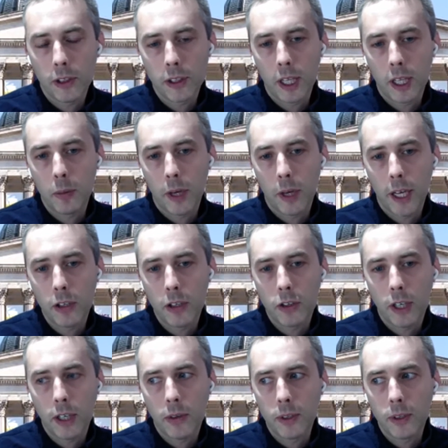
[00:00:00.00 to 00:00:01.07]
that's led by
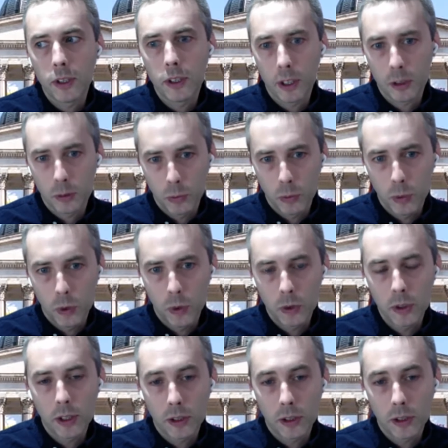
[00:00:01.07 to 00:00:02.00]
Andrew Hayward does more